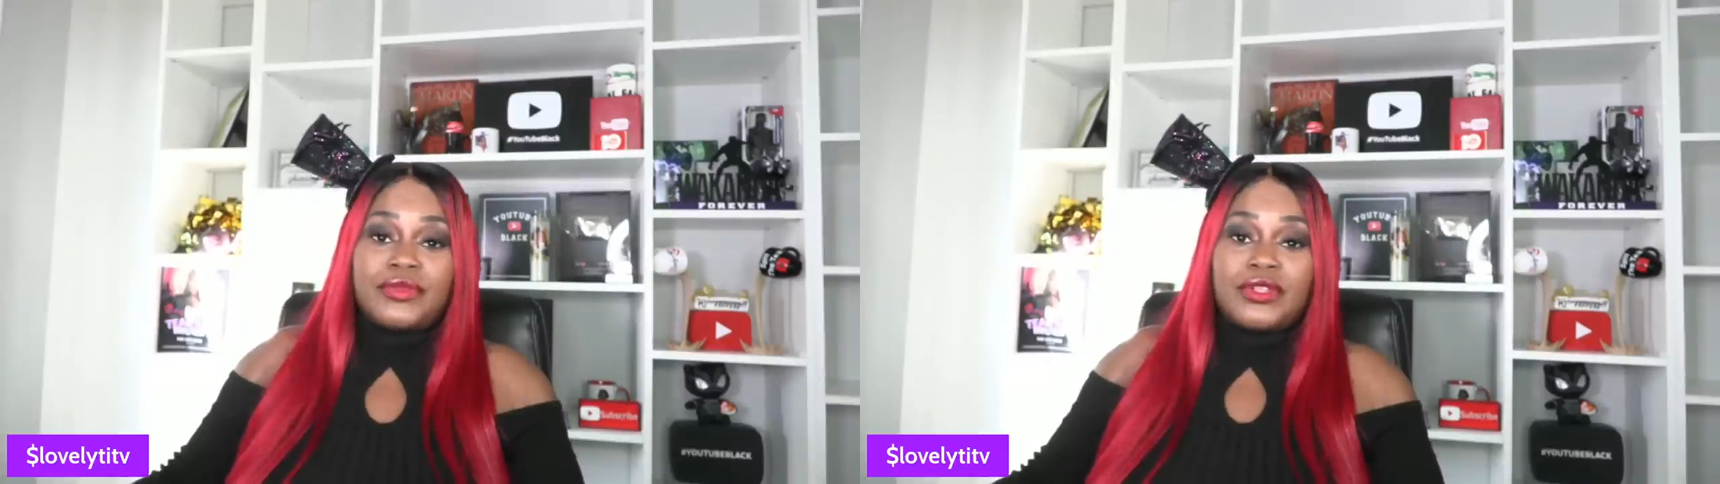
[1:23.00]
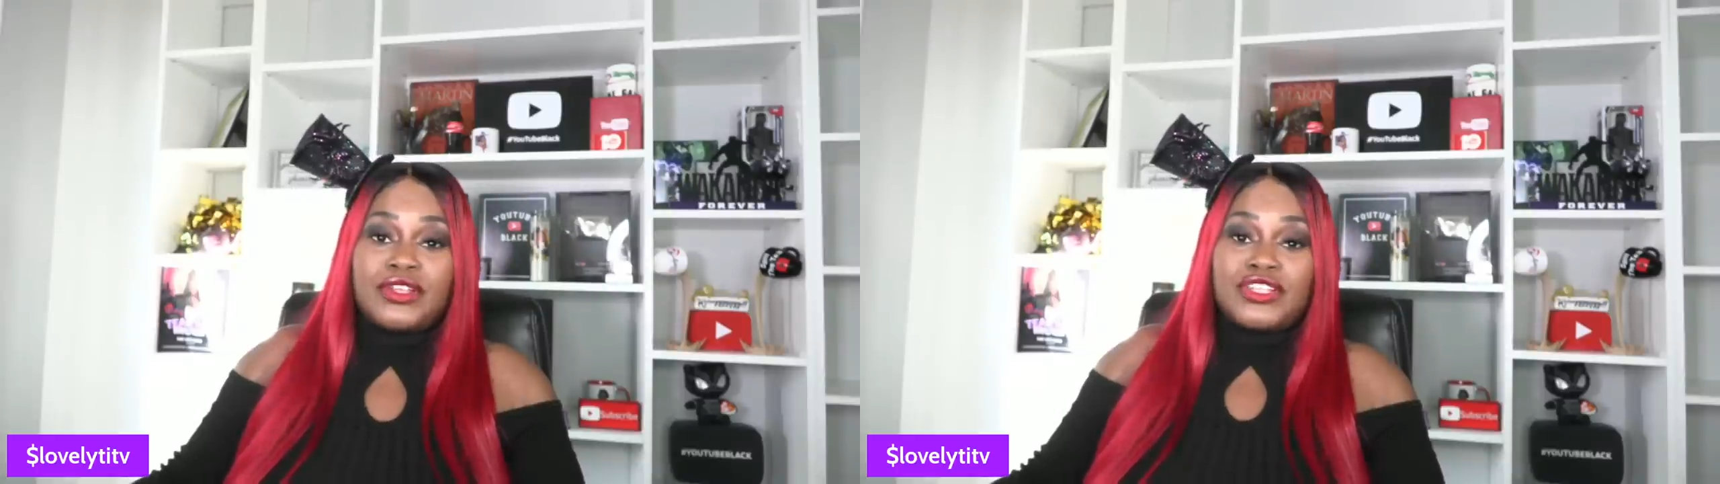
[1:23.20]

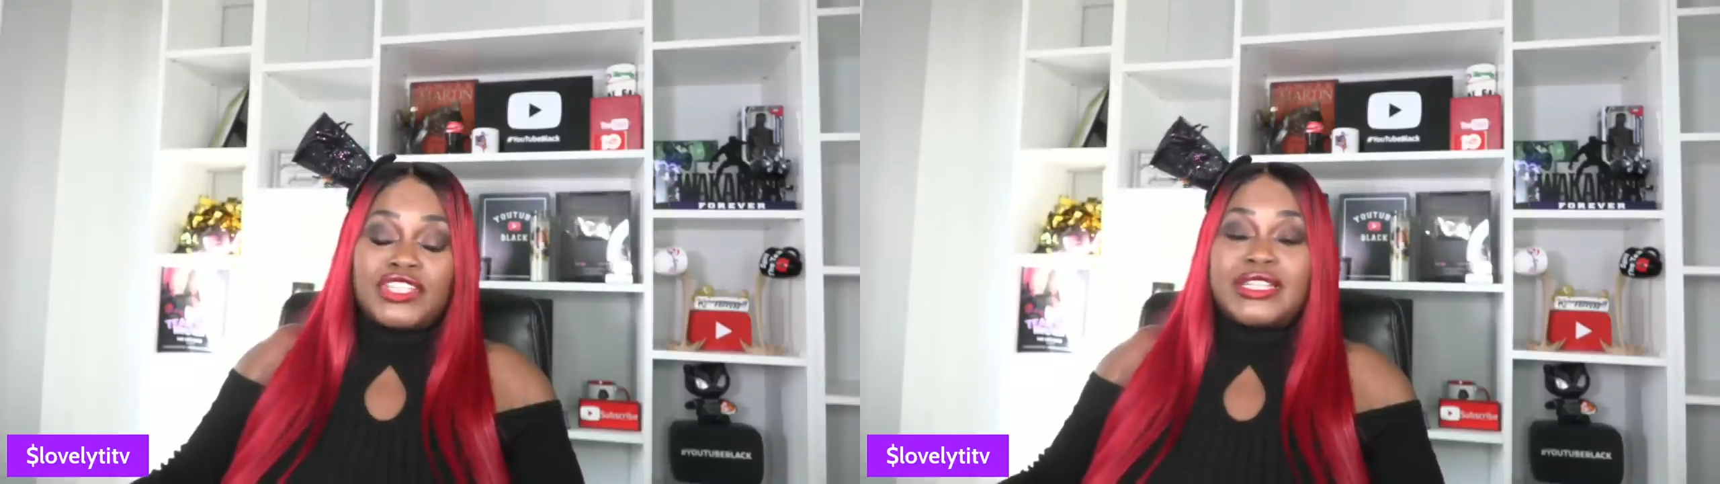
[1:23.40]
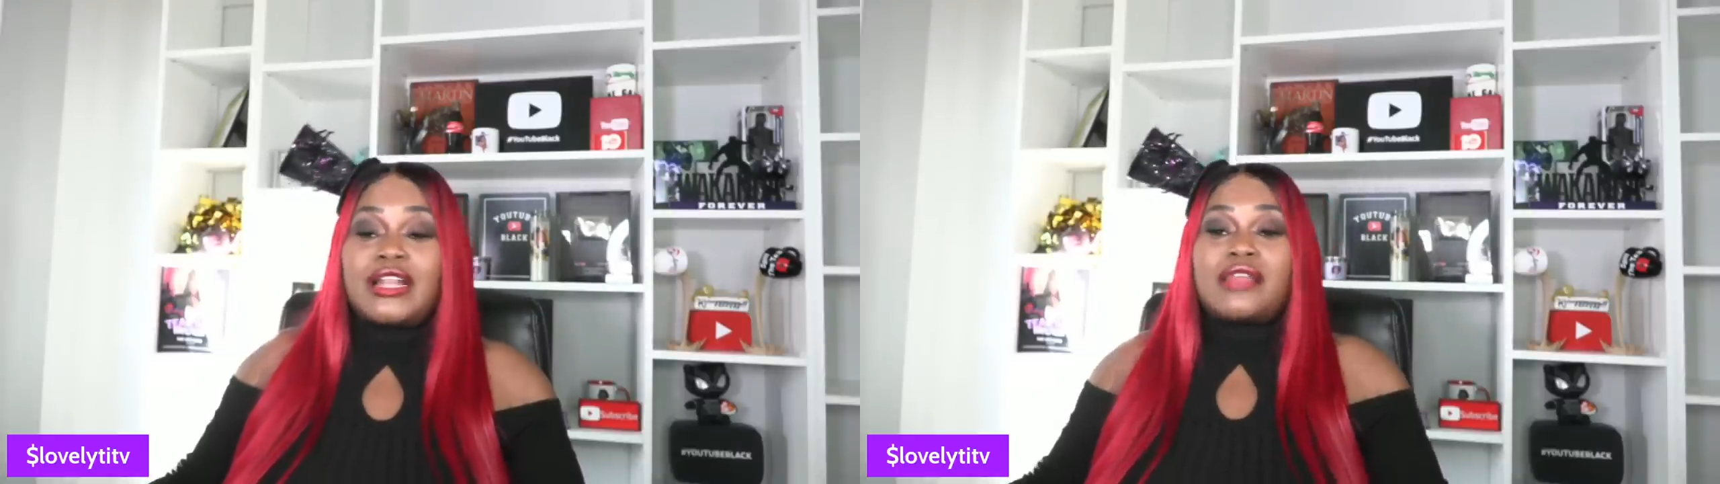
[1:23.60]
So
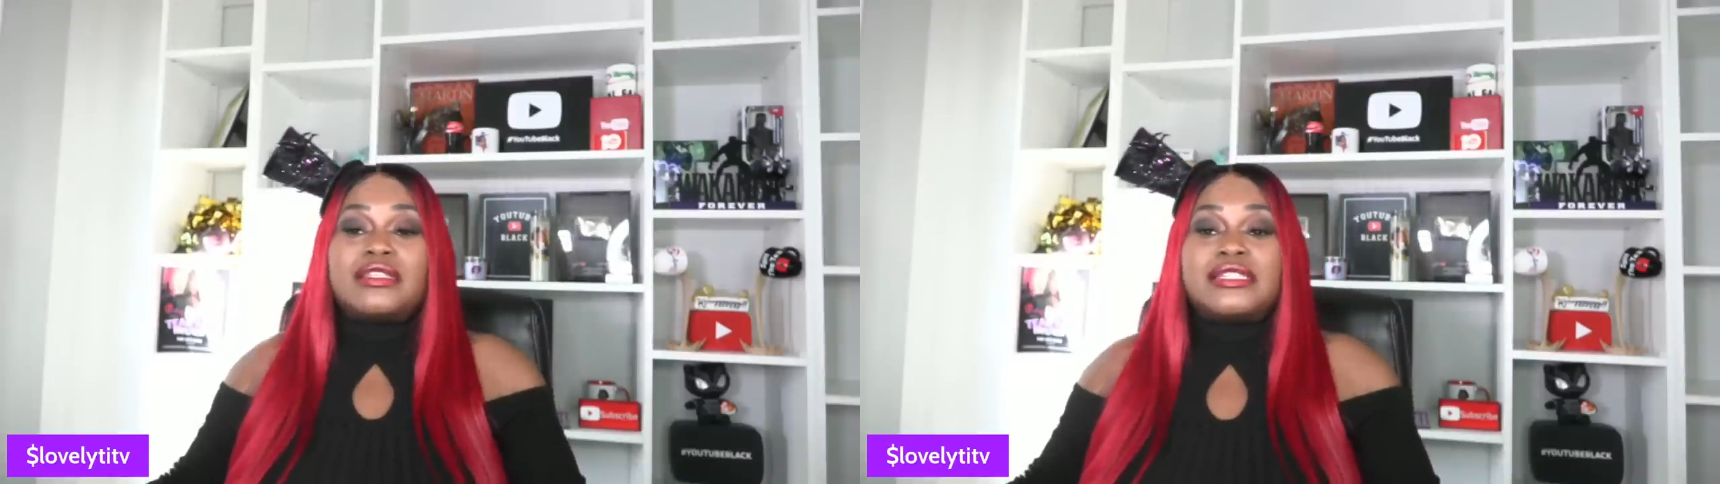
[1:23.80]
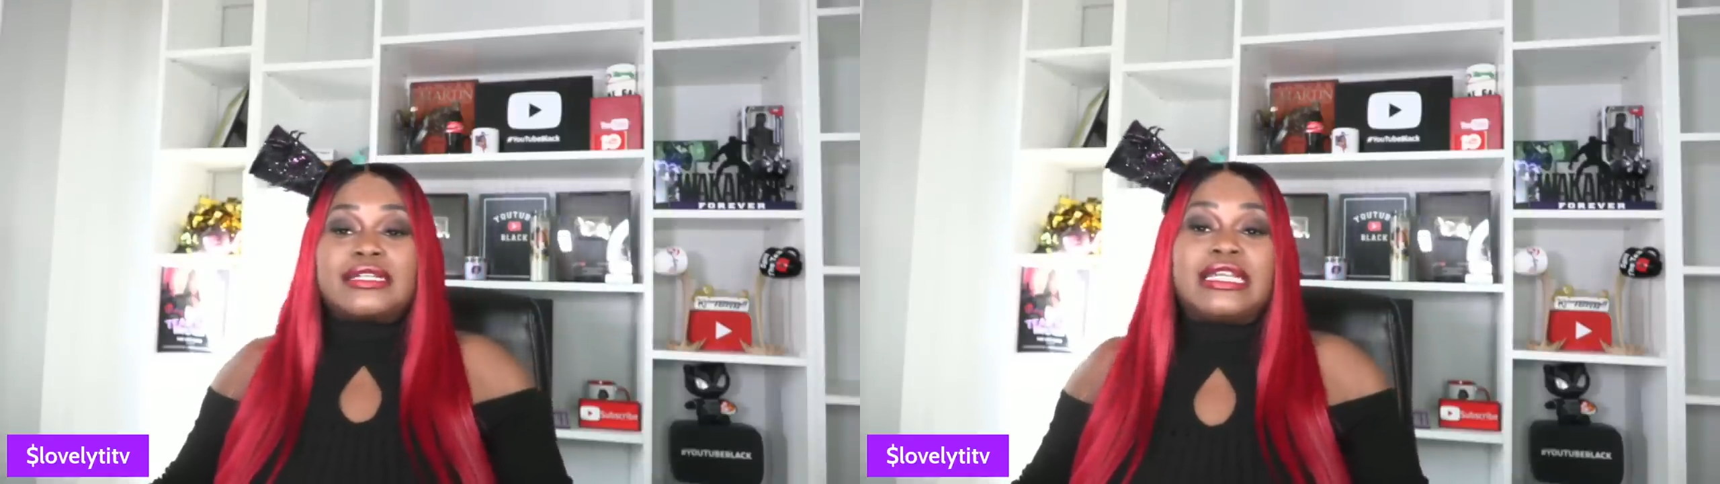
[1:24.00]
then all of a
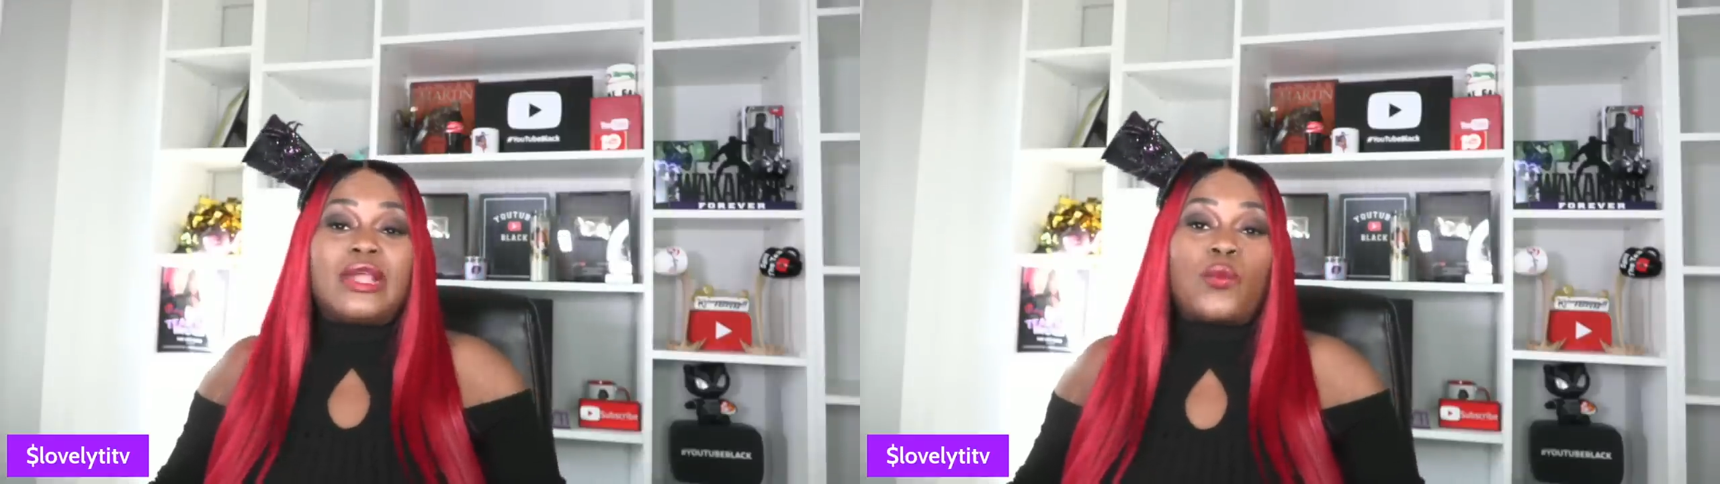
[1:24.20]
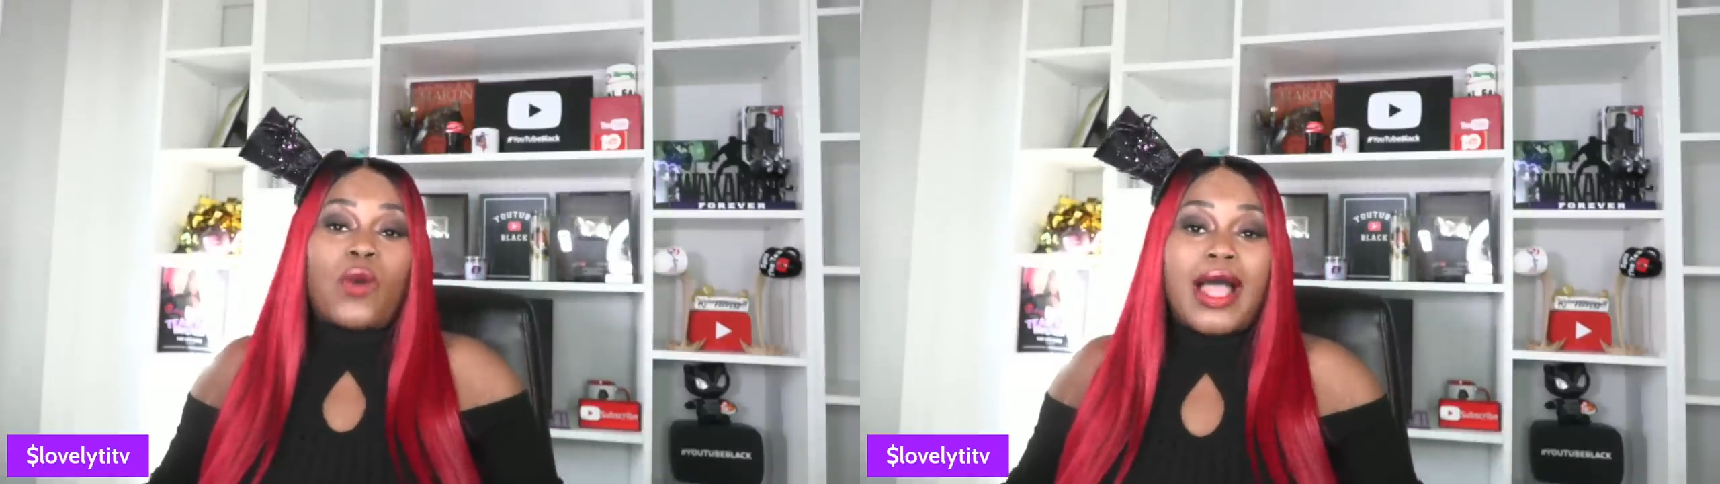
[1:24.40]
sudden he
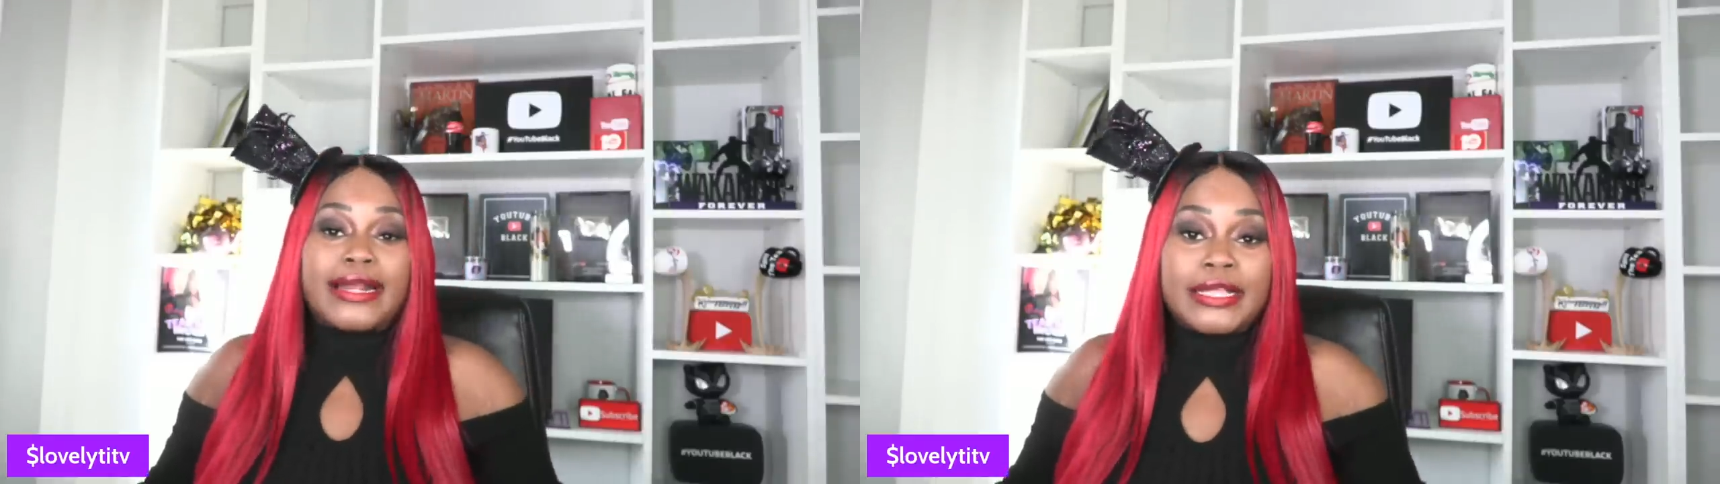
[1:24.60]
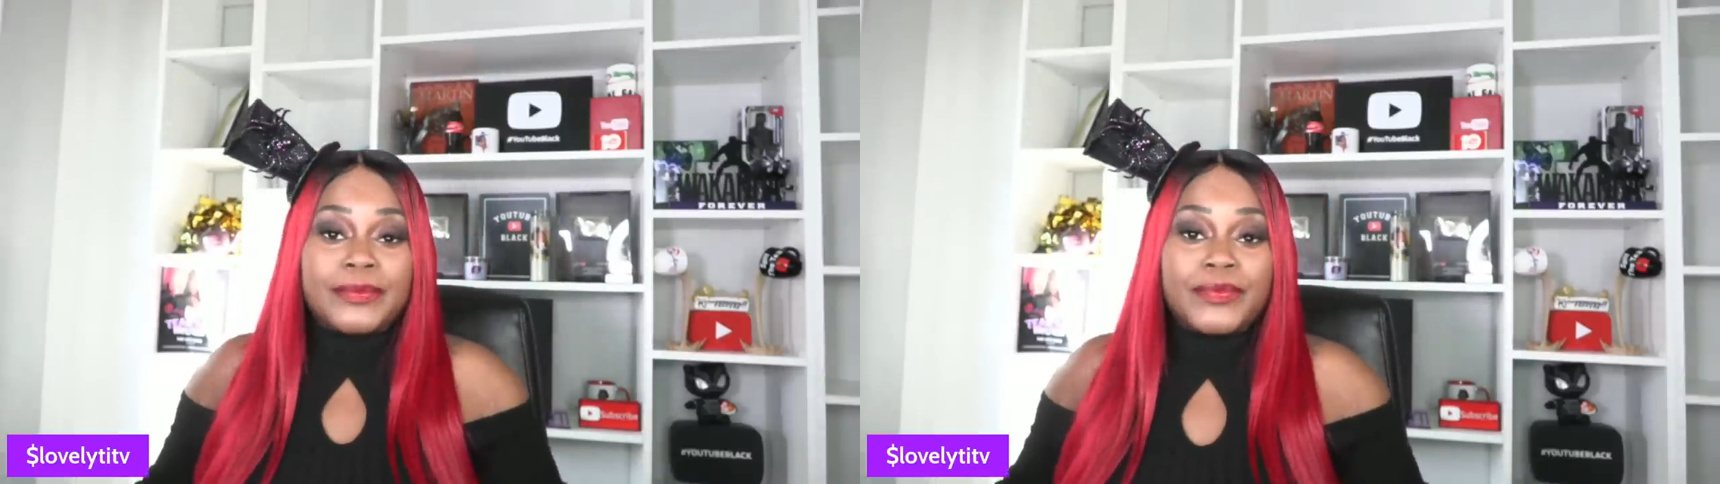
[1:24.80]
didn't want
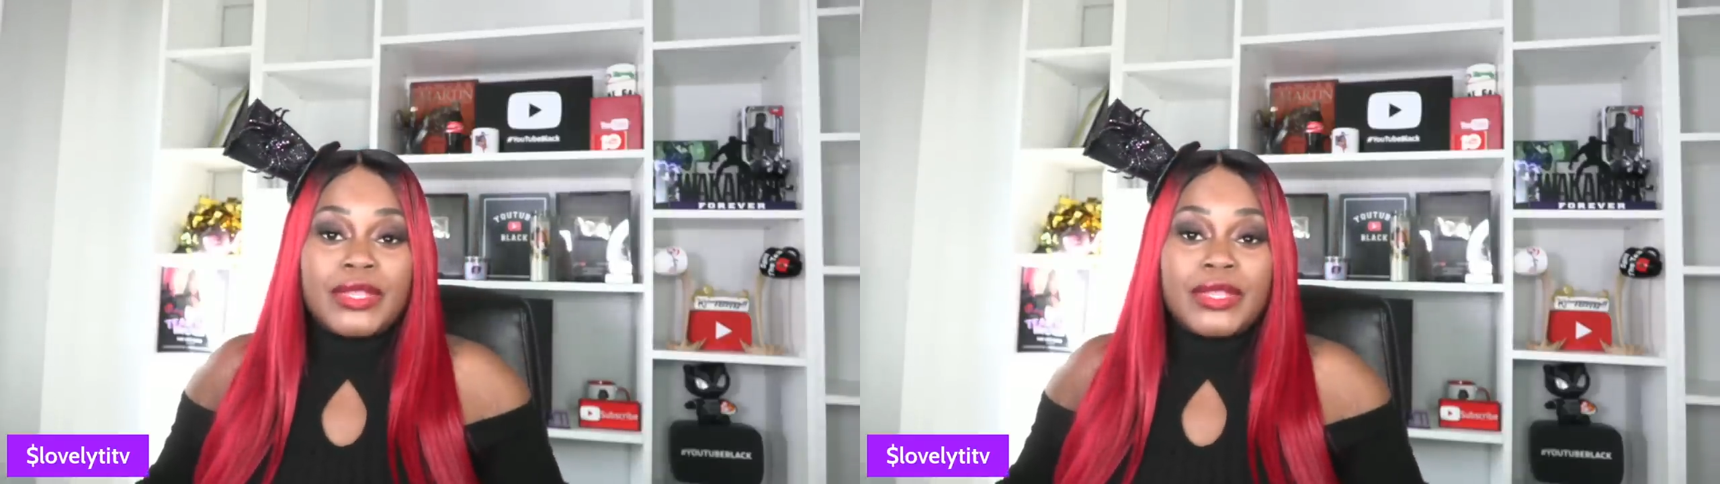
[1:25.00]
it.